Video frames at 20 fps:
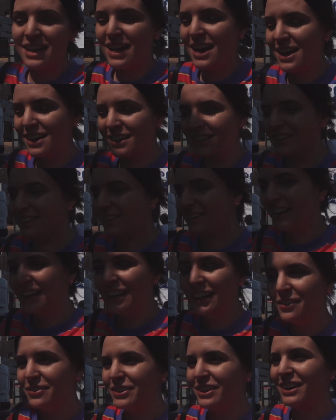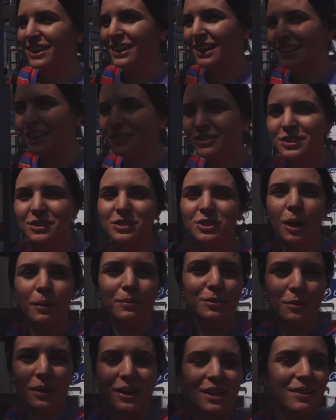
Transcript: Yeah. I love it. I love doing top 20